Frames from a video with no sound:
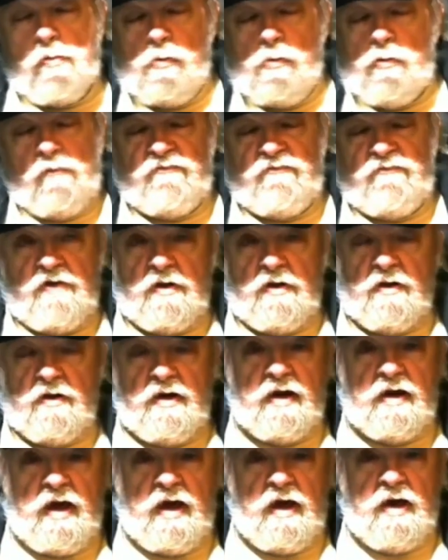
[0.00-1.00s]
woo
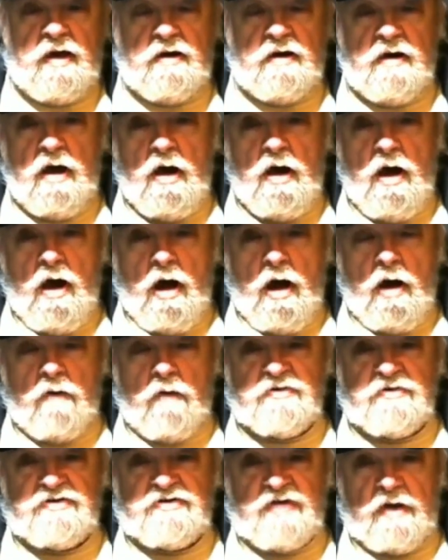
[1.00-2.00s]
feeling, and all
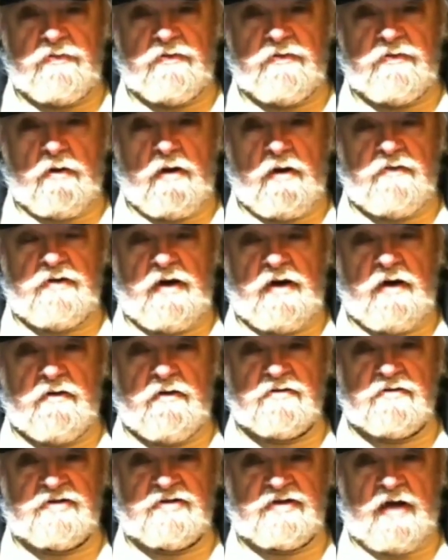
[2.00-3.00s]
of a sudden they're on the
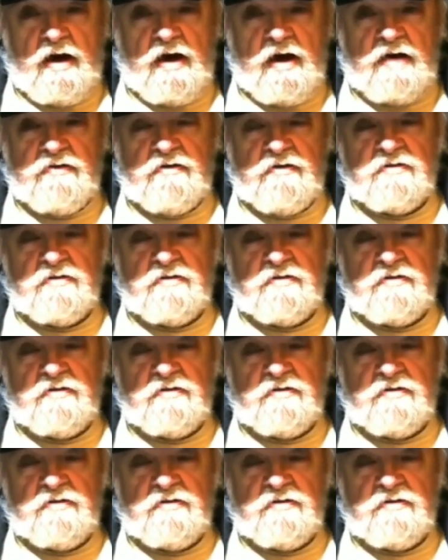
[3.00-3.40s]
other side.